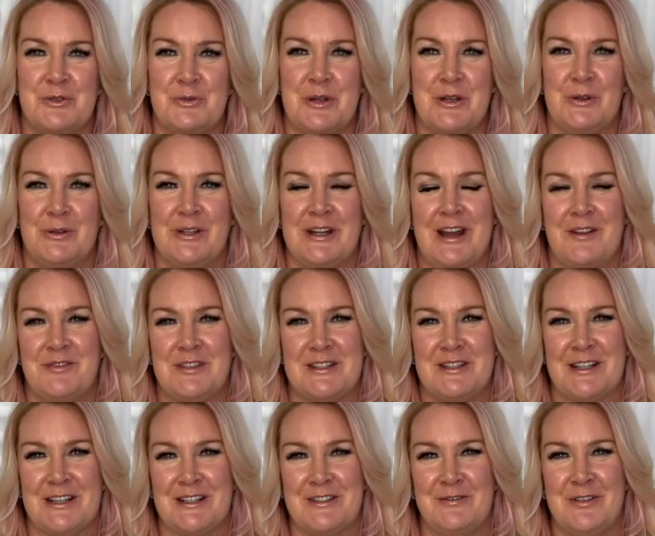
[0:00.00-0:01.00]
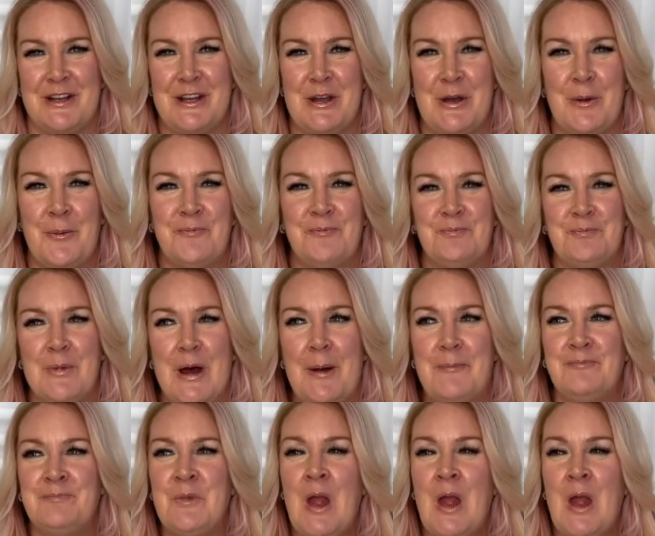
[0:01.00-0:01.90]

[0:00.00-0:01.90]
We'd only have to stick to video. But